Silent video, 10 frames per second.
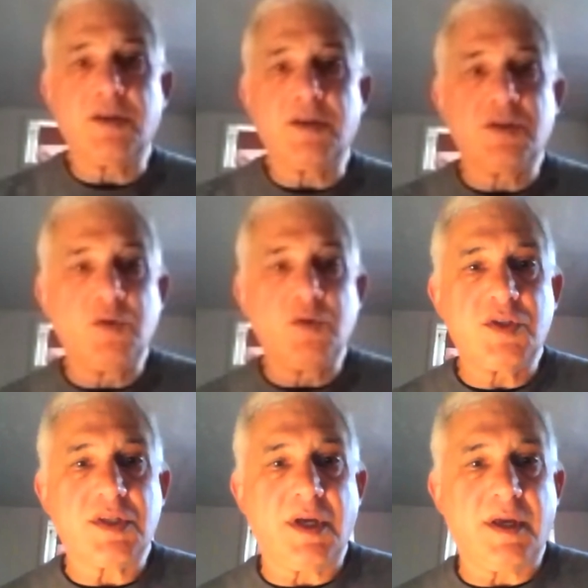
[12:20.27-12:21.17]

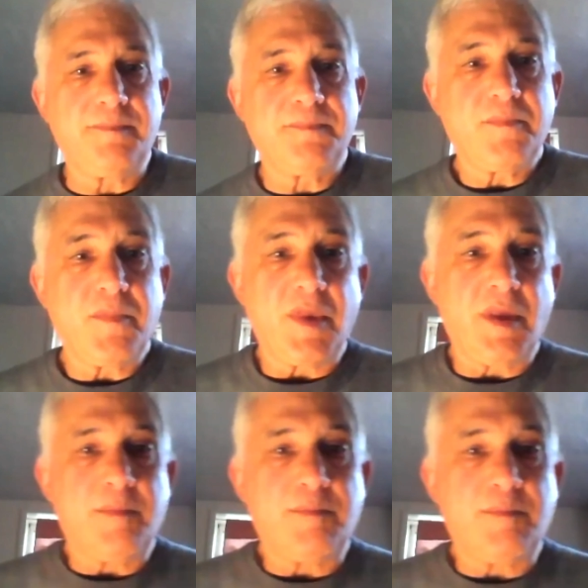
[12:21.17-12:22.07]
introduce
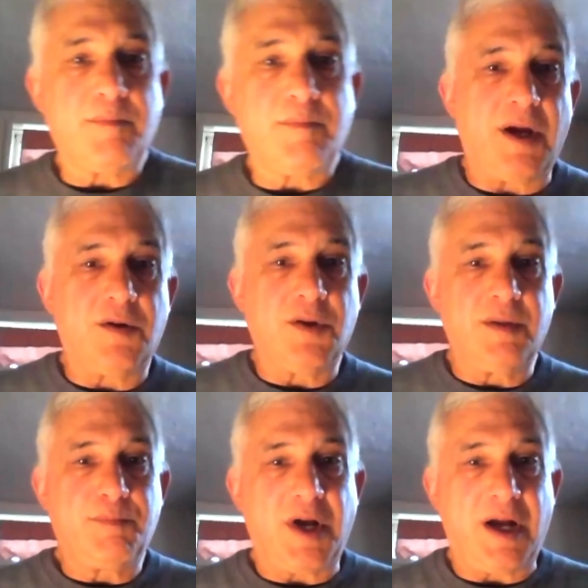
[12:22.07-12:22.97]
Bob
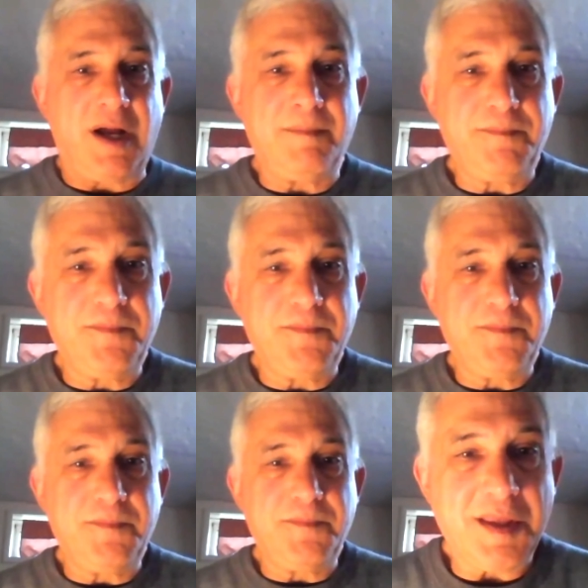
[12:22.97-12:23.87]
Ireland. Bob,
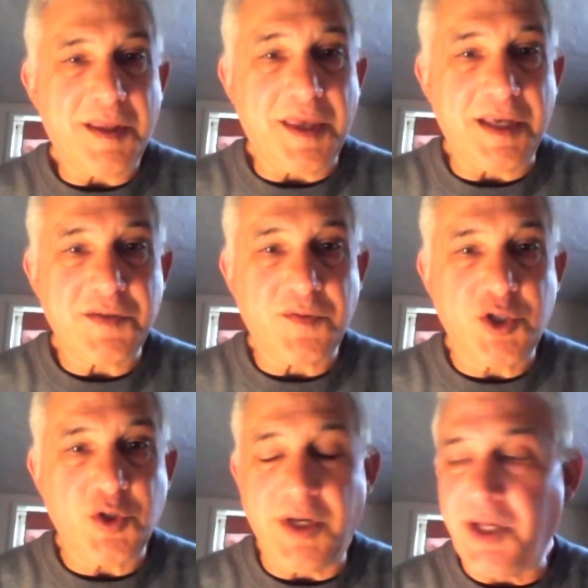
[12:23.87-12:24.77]
thanks for
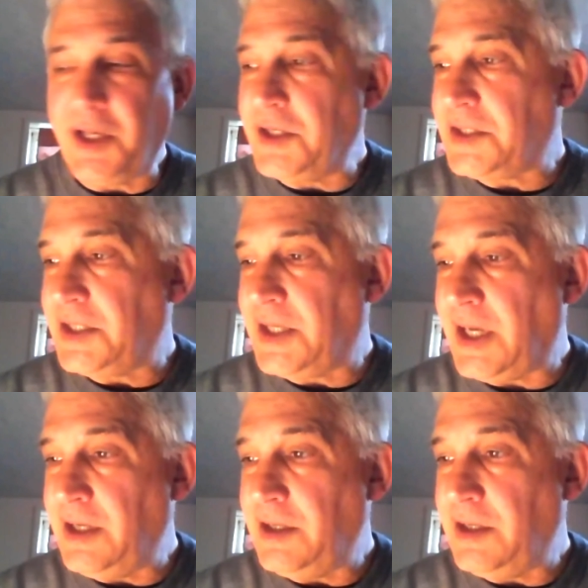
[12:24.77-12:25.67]
joining us today.